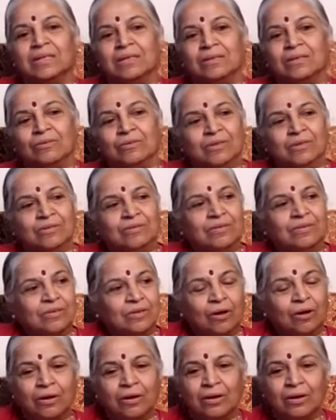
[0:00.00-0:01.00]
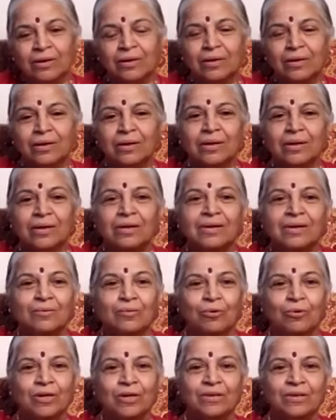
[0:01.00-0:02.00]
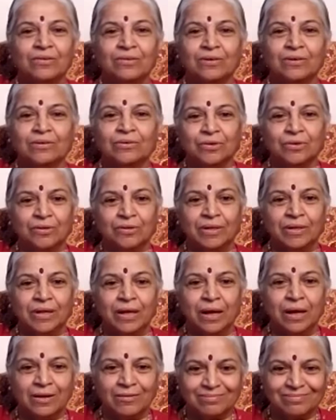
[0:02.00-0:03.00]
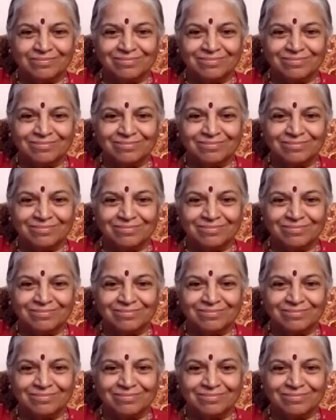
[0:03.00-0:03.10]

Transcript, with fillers: So this is all what is Sri Vidya.